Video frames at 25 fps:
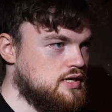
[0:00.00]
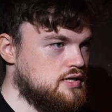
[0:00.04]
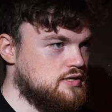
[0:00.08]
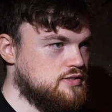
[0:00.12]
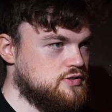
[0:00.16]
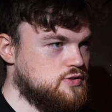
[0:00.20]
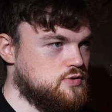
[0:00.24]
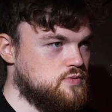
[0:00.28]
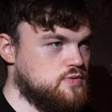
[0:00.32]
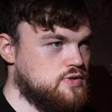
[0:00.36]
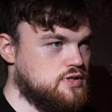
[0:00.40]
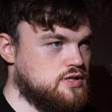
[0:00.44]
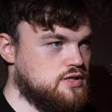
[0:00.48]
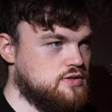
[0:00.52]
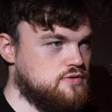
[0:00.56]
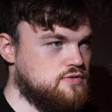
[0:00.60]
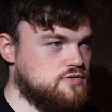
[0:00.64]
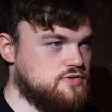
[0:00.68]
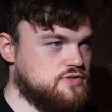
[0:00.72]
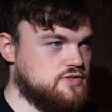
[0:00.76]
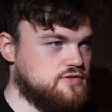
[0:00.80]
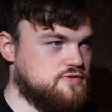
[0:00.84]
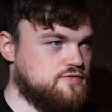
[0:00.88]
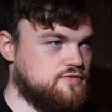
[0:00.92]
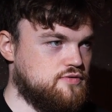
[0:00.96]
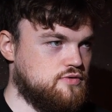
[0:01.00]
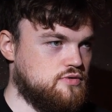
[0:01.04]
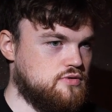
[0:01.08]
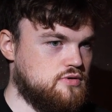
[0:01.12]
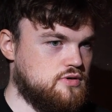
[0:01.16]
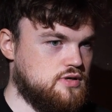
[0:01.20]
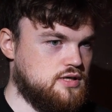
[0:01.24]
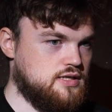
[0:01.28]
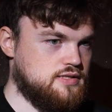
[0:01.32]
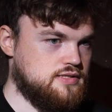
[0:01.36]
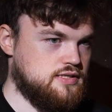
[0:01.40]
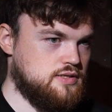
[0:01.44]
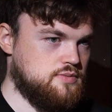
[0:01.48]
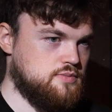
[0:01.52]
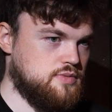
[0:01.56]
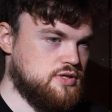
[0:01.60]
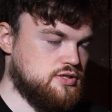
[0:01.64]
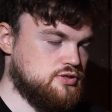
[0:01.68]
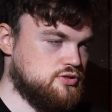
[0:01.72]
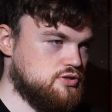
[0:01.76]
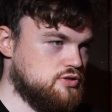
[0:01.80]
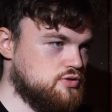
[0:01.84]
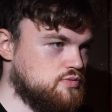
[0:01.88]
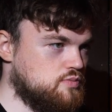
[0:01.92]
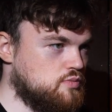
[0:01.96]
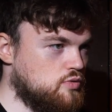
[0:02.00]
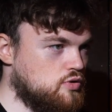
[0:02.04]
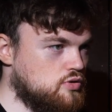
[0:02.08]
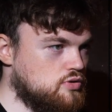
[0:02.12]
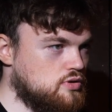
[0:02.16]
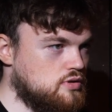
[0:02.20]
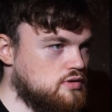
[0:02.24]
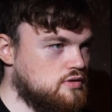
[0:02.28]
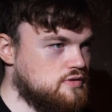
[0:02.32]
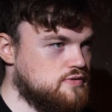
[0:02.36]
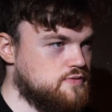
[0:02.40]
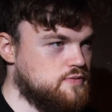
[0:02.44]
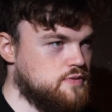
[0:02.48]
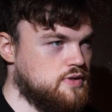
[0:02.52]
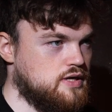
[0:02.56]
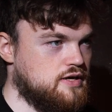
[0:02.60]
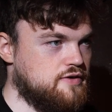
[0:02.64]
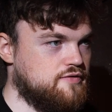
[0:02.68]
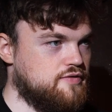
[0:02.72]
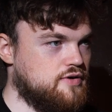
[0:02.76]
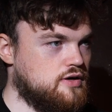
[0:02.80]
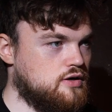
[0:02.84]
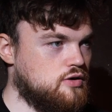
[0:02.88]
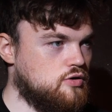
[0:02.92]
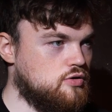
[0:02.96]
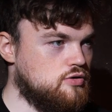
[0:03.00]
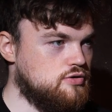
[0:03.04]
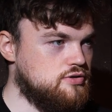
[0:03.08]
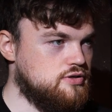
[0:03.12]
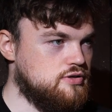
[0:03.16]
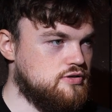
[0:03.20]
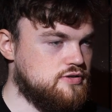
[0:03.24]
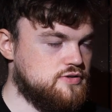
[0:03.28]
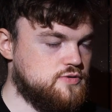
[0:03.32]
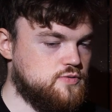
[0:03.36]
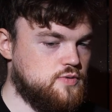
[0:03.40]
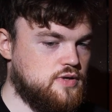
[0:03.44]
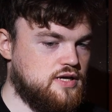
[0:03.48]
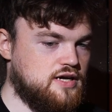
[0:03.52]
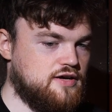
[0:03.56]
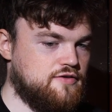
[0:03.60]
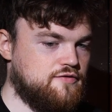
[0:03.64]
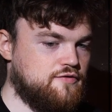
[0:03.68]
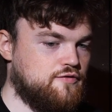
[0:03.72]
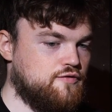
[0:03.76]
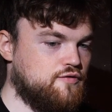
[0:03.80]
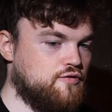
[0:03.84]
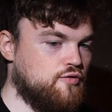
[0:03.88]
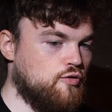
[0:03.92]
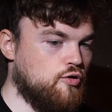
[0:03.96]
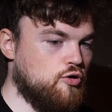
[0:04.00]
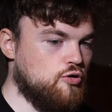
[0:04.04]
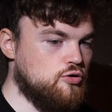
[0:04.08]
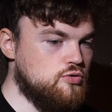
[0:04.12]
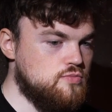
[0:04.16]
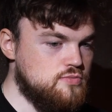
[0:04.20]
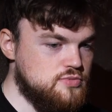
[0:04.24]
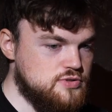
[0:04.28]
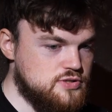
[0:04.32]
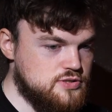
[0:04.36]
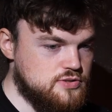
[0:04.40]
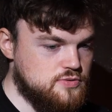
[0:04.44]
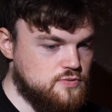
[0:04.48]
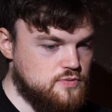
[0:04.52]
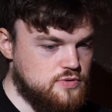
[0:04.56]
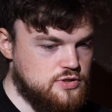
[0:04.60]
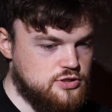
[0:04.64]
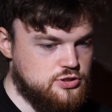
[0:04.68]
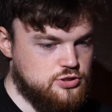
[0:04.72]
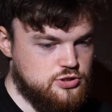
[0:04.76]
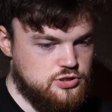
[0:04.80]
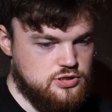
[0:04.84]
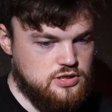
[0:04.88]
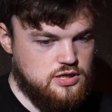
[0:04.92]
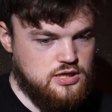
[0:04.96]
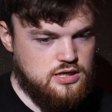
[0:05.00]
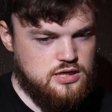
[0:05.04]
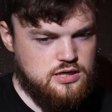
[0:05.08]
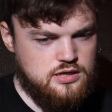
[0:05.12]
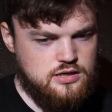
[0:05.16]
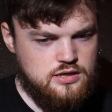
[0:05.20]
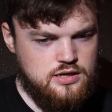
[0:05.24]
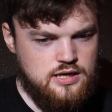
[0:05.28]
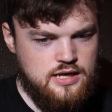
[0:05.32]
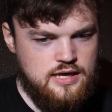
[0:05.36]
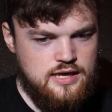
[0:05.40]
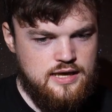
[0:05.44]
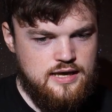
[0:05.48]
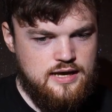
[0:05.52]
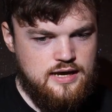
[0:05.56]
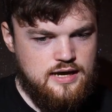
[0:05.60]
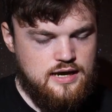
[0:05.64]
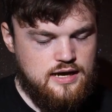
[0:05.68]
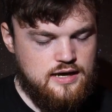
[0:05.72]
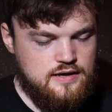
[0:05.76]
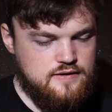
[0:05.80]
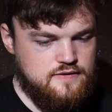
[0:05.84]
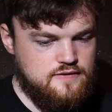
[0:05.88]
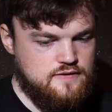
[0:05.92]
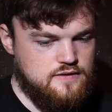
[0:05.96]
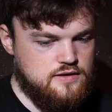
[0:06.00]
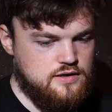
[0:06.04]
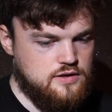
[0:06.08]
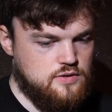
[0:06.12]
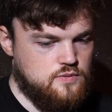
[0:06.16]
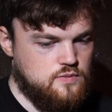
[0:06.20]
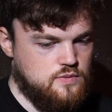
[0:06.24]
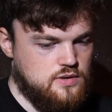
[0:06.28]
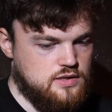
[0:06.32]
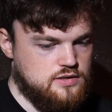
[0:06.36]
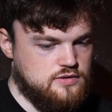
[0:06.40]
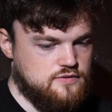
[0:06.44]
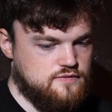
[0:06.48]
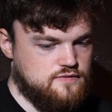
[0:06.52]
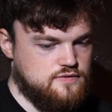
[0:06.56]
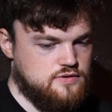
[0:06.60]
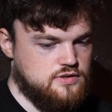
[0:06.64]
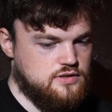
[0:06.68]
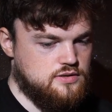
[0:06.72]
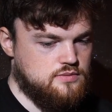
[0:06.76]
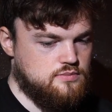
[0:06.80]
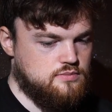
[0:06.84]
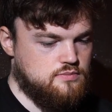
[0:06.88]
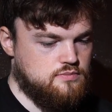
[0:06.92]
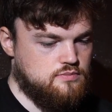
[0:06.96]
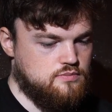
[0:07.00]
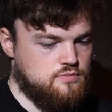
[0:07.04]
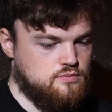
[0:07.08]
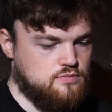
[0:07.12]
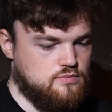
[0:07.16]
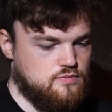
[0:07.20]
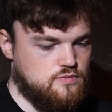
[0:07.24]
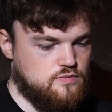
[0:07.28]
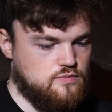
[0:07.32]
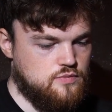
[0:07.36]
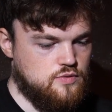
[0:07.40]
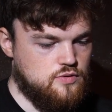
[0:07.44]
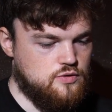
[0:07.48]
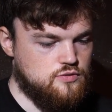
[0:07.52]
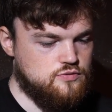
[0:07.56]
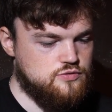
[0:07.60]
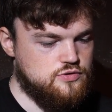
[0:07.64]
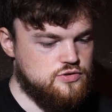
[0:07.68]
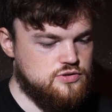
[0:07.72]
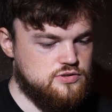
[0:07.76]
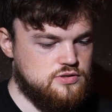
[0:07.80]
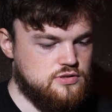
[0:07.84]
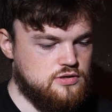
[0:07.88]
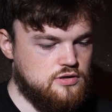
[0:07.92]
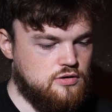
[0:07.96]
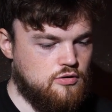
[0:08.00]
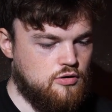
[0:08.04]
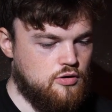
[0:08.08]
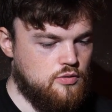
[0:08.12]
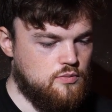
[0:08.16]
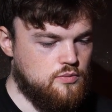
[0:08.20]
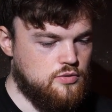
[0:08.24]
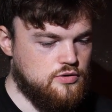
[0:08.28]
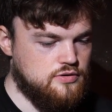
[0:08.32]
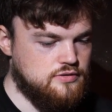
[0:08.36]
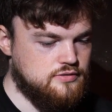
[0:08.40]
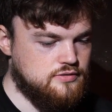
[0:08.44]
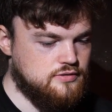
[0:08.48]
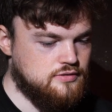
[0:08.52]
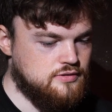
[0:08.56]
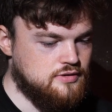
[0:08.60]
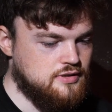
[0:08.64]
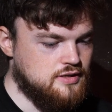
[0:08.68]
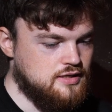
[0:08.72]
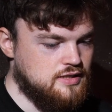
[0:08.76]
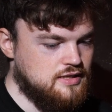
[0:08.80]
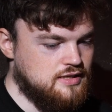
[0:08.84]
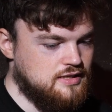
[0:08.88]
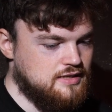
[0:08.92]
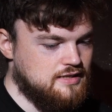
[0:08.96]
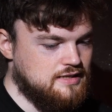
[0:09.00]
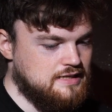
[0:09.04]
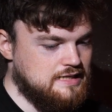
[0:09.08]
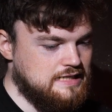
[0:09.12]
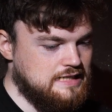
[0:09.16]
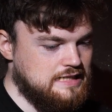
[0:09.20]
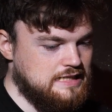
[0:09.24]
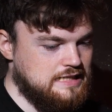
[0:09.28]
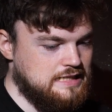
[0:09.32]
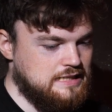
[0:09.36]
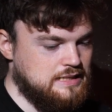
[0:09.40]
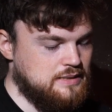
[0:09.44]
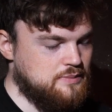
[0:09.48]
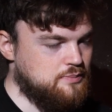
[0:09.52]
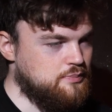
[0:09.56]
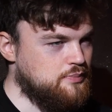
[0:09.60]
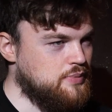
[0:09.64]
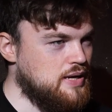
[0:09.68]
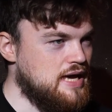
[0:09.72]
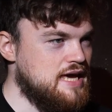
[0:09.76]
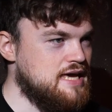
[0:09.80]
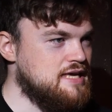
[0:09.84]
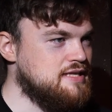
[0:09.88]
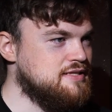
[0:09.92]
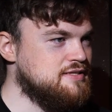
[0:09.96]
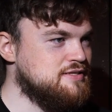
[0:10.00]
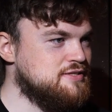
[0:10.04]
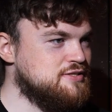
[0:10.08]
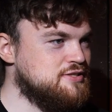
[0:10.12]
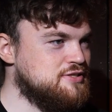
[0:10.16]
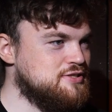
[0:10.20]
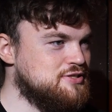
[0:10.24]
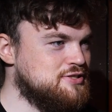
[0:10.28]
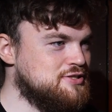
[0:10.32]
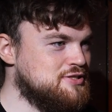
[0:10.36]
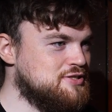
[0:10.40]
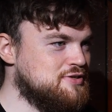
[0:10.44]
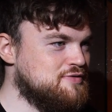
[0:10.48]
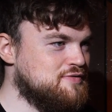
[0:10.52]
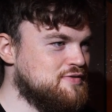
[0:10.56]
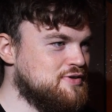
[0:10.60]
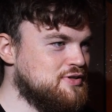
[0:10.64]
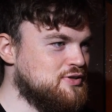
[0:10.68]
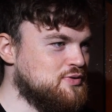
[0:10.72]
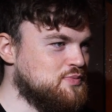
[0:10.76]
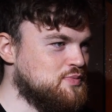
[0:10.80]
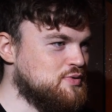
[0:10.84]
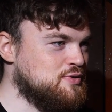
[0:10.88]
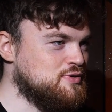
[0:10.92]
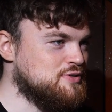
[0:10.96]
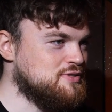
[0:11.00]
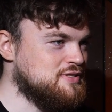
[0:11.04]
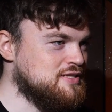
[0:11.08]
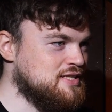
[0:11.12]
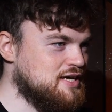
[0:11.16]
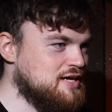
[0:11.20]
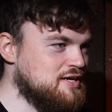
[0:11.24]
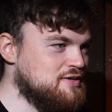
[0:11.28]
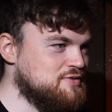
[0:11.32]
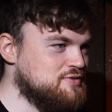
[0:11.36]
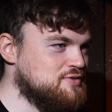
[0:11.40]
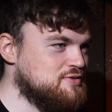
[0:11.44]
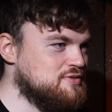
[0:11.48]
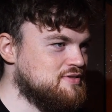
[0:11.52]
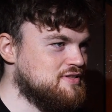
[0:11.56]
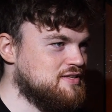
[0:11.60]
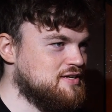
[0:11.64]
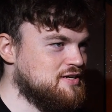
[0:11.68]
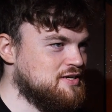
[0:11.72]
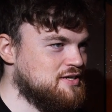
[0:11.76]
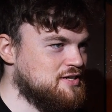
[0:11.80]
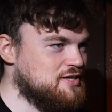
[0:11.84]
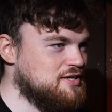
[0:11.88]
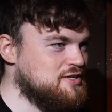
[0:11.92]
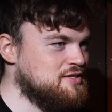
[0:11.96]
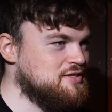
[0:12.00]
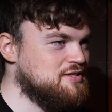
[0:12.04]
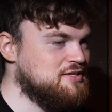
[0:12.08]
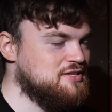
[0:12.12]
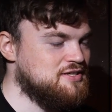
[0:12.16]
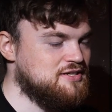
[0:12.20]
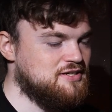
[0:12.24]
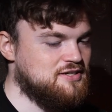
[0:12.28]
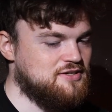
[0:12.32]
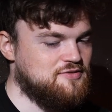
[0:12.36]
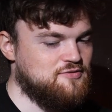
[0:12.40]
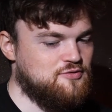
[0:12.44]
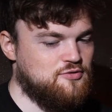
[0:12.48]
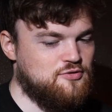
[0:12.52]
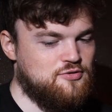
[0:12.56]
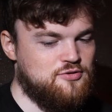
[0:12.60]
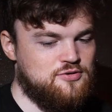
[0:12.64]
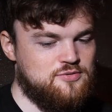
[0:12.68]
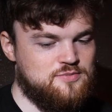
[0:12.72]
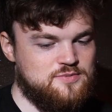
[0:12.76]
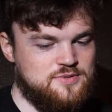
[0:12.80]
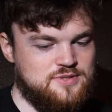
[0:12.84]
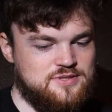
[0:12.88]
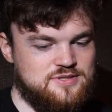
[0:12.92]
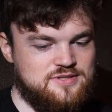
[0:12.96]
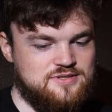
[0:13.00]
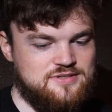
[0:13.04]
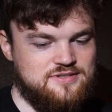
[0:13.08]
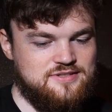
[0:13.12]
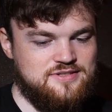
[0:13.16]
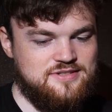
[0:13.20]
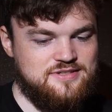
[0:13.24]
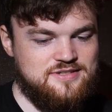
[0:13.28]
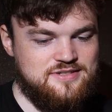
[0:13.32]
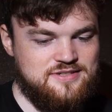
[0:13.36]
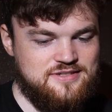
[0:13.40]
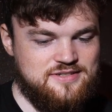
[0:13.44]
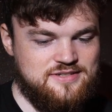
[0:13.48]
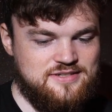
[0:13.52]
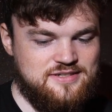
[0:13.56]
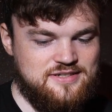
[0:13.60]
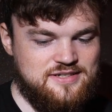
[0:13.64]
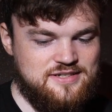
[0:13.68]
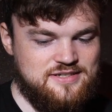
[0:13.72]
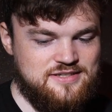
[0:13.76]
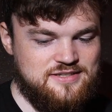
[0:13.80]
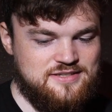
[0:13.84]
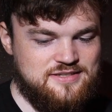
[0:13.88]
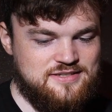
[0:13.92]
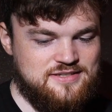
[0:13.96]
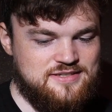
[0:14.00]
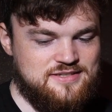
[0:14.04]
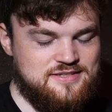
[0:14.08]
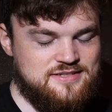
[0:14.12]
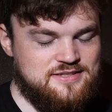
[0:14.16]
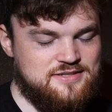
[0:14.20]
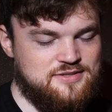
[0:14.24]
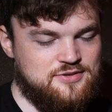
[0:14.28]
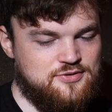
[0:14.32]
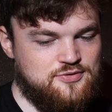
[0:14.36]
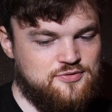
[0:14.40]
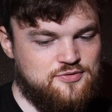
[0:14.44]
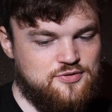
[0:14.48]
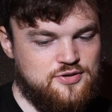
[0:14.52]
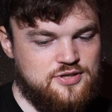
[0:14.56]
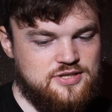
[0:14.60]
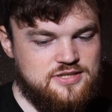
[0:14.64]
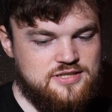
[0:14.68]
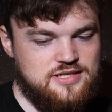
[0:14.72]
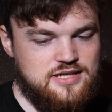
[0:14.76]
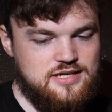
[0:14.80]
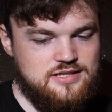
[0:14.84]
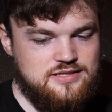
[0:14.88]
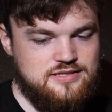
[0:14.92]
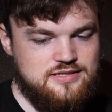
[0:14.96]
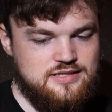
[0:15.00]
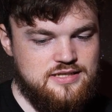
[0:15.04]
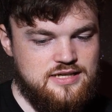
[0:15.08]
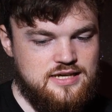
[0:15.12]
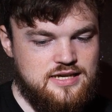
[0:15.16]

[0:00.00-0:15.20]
So we can use it for, as I mentioned, models. We have accordions, we have forms, which are, I think, one of the most common pains in developers' lives, like handling forms and stuff like that.